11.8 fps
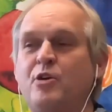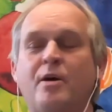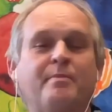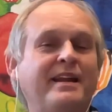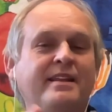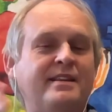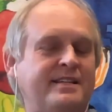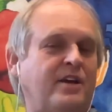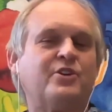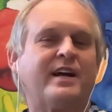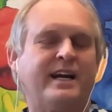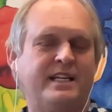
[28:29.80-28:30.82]
are many of these
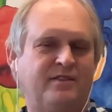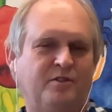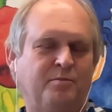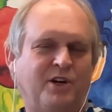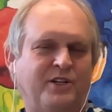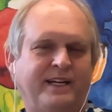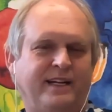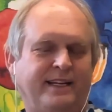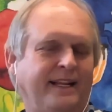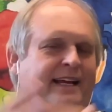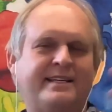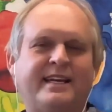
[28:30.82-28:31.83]
other kinds of impartiality,
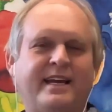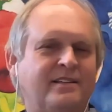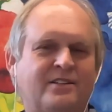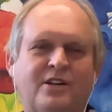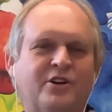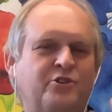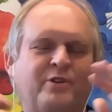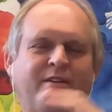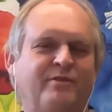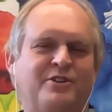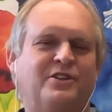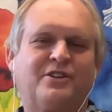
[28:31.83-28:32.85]
like, say, Star Trek
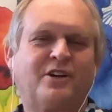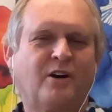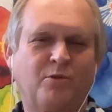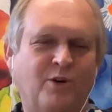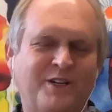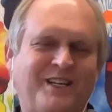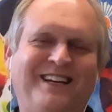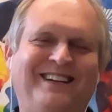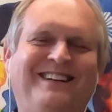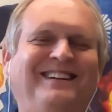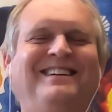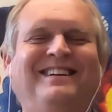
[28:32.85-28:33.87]
versus Star Wars,
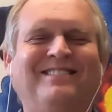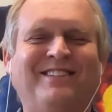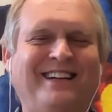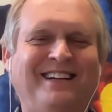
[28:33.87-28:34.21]
right?